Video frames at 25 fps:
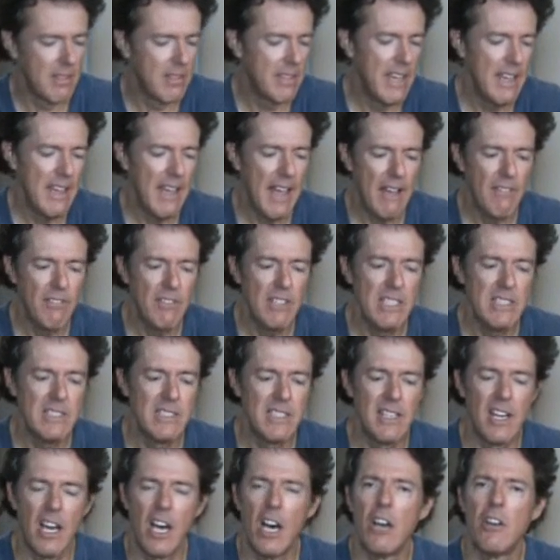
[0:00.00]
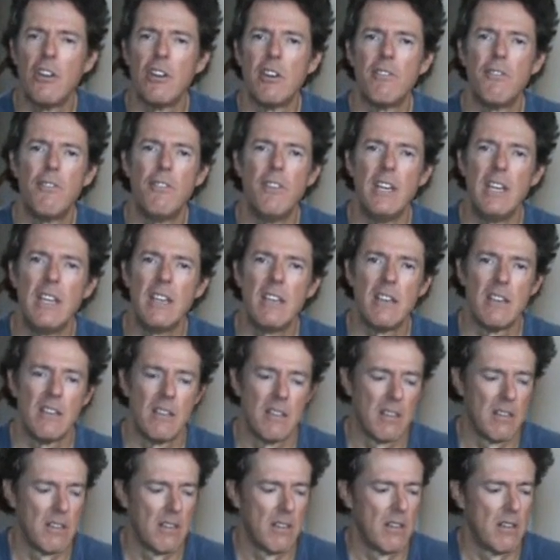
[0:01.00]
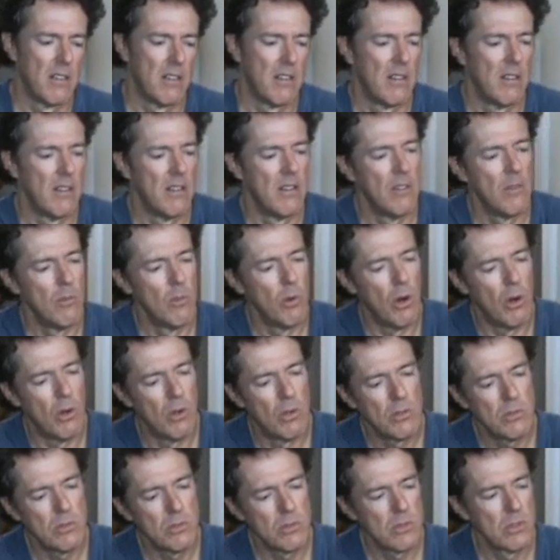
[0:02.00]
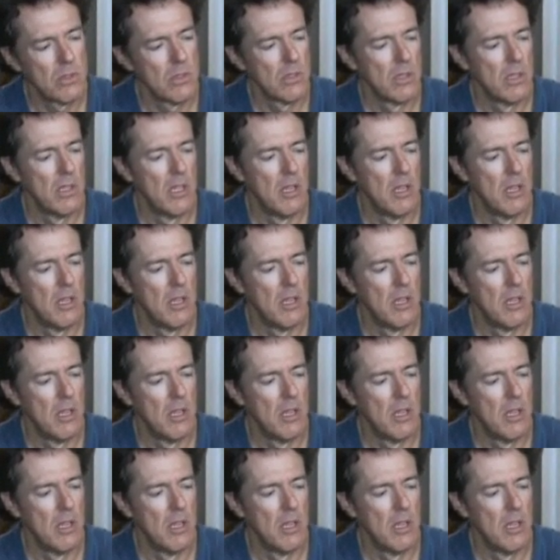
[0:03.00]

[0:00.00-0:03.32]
they have these in 100 feet rolls,